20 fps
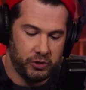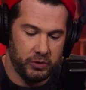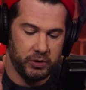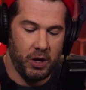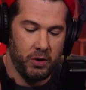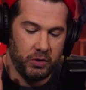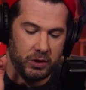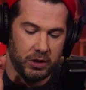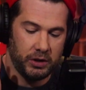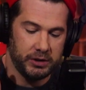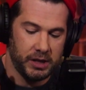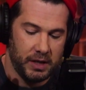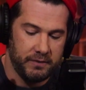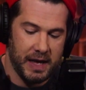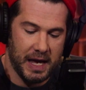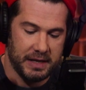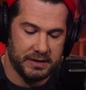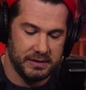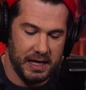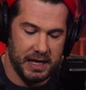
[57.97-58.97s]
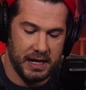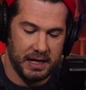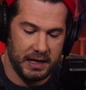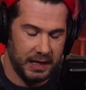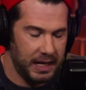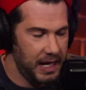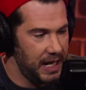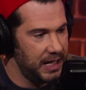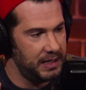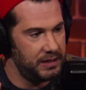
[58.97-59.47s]
Trudeau called unvaccinated
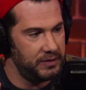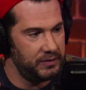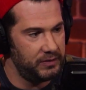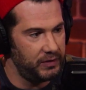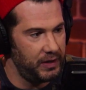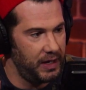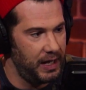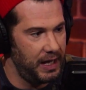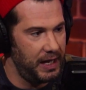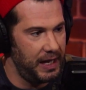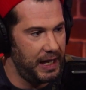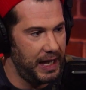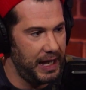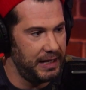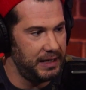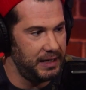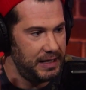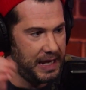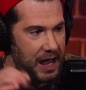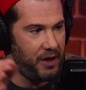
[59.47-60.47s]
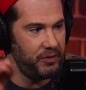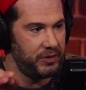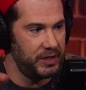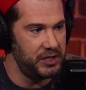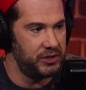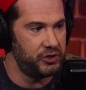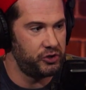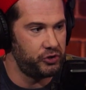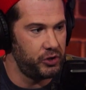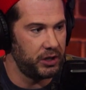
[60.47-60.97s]
Canadians and now
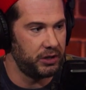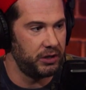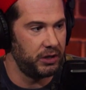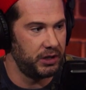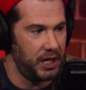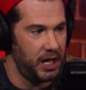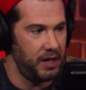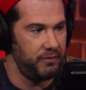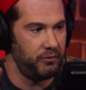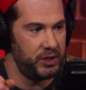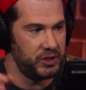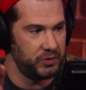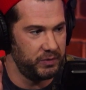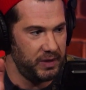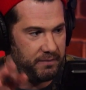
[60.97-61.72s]
these trucker convoys,